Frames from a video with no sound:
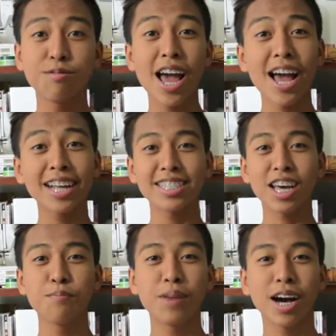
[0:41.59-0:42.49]

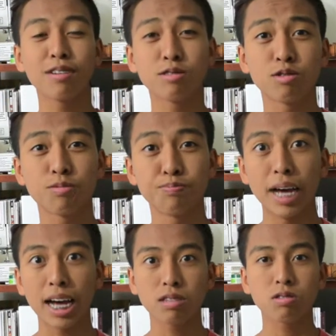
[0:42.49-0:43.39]
rant about
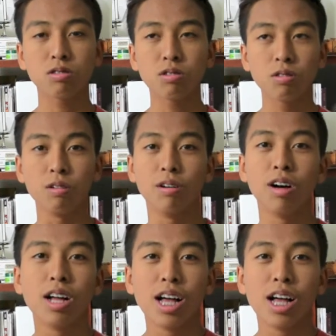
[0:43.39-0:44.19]
back to school.